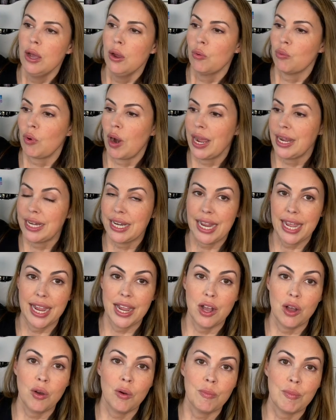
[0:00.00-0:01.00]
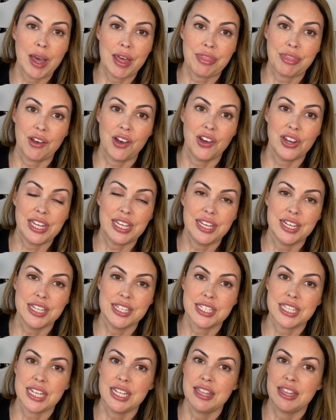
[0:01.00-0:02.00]
Right now, my thought
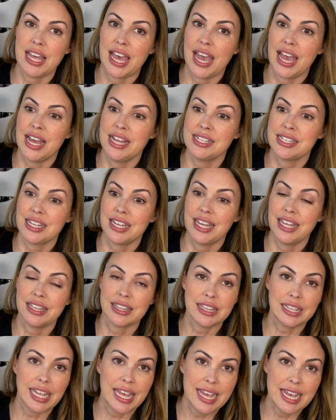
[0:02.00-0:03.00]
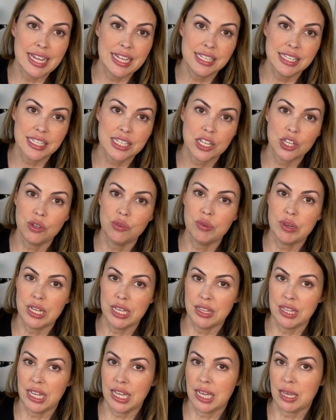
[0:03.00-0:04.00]
is that unless you
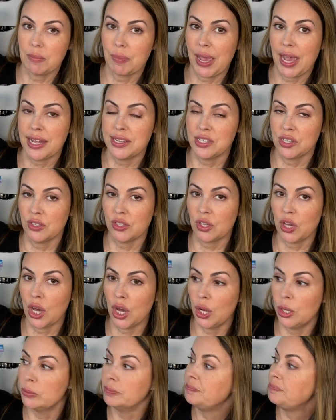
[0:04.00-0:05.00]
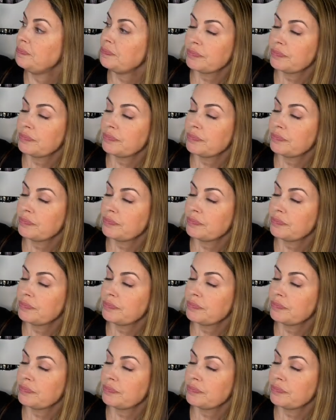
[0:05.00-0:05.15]
need the ink pads on the go,